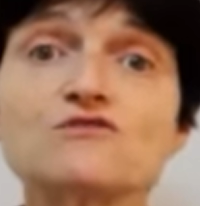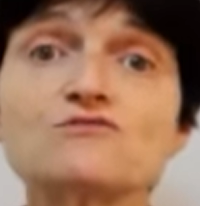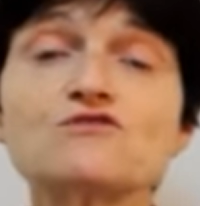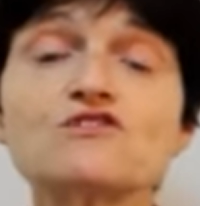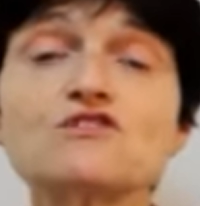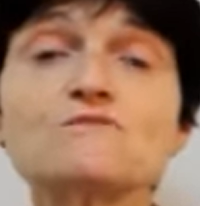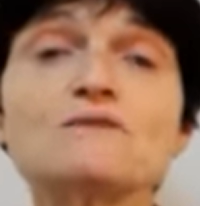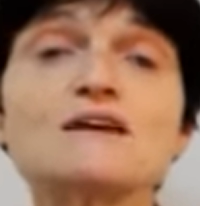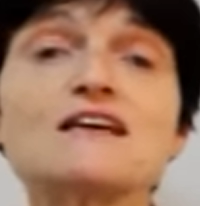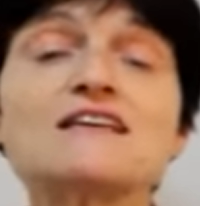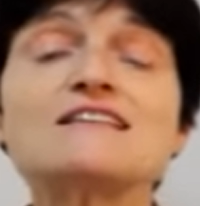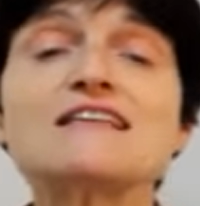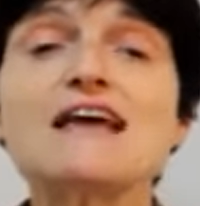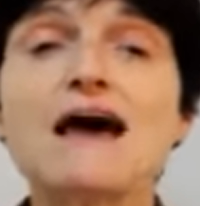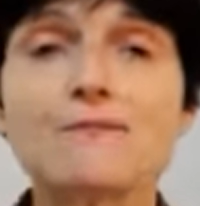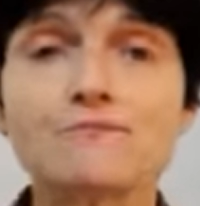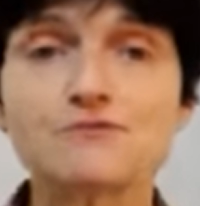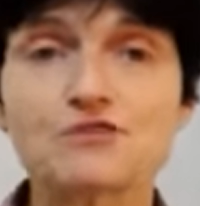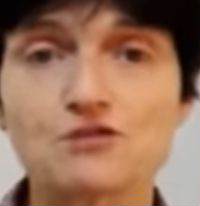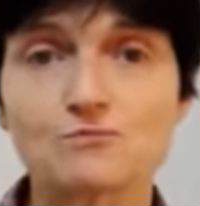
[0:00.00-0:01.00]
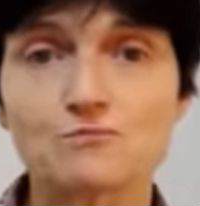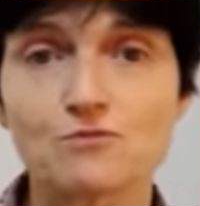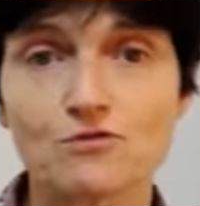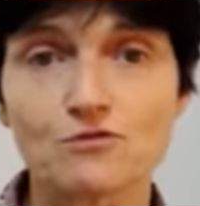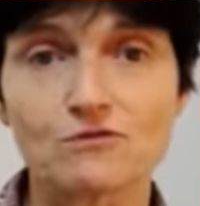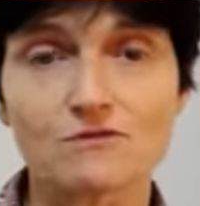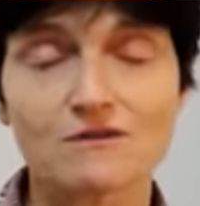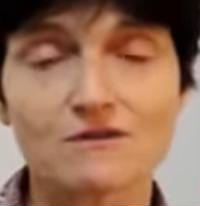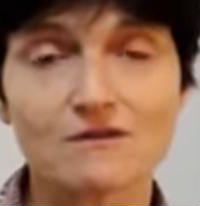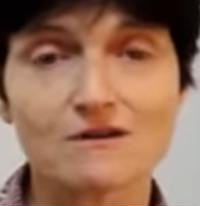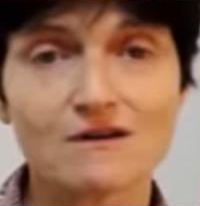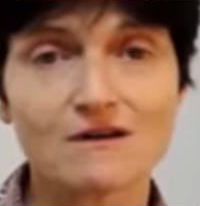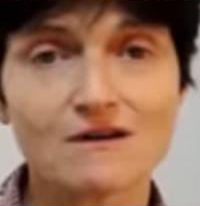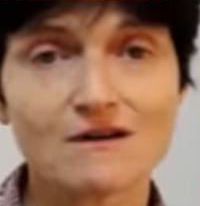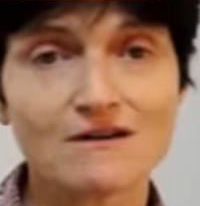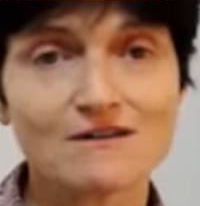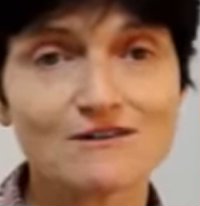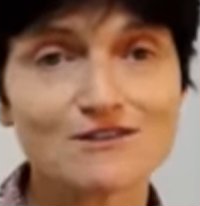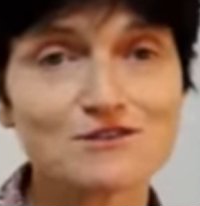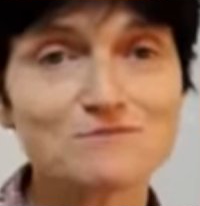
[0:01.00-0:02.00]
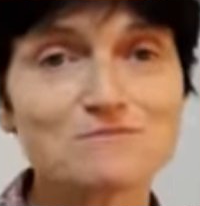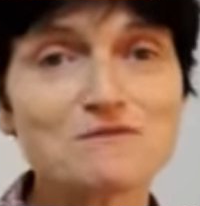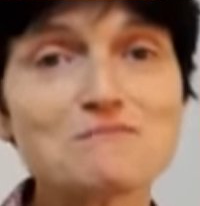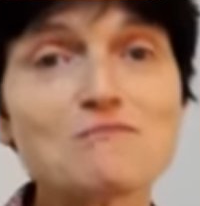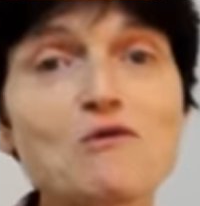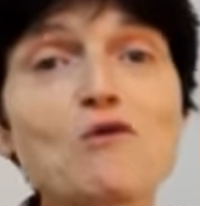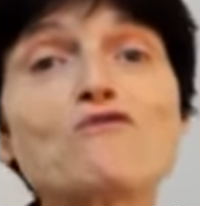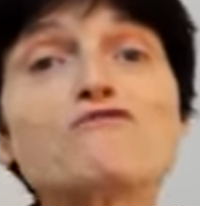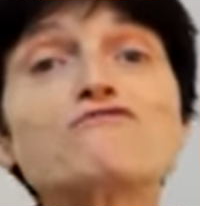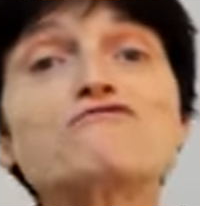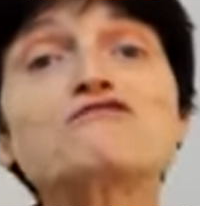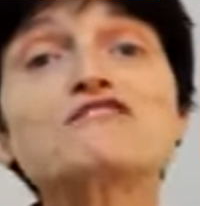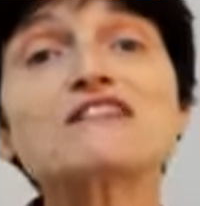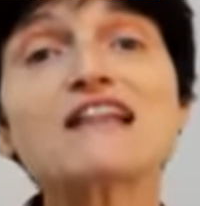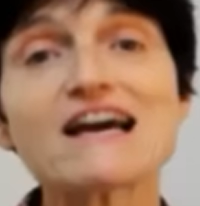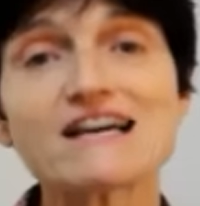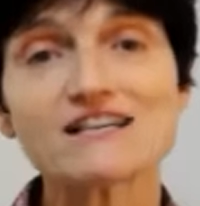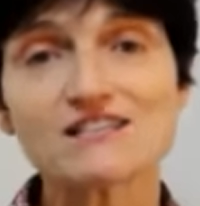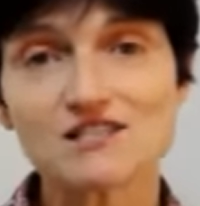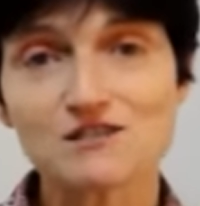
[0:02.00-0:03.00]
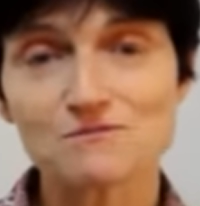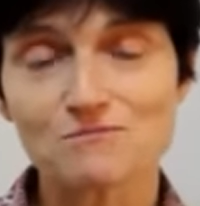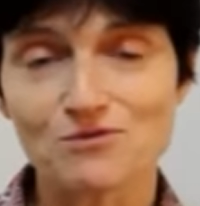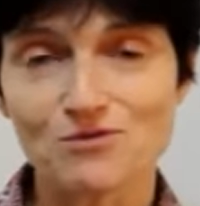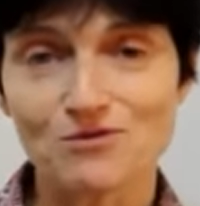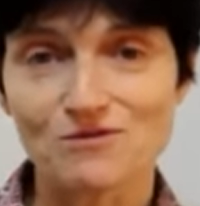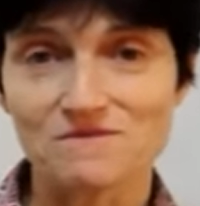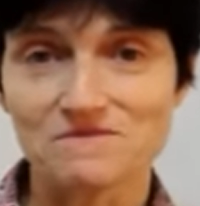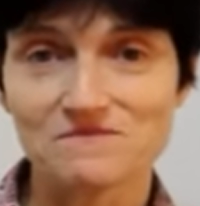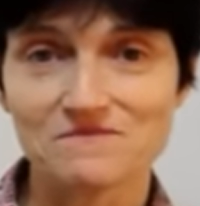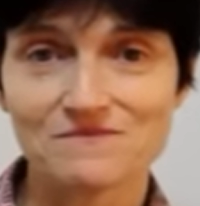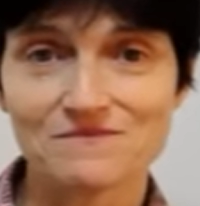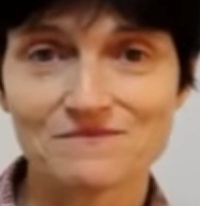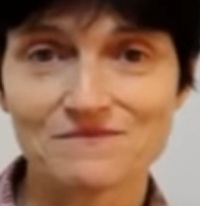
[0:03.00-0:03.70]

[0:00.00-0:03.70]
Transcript: you to be adaptable, to be more flexible,